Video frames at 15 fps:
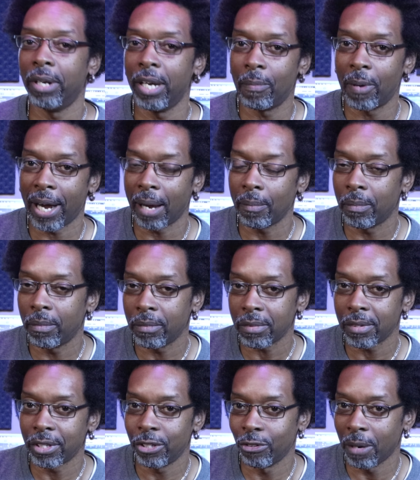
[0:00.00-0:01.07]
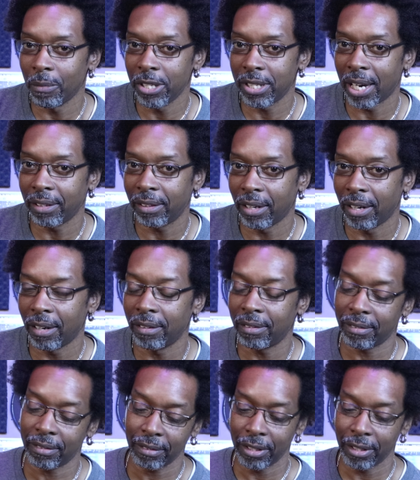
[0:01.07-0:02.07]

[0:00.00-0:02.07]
hip hop drummers out there.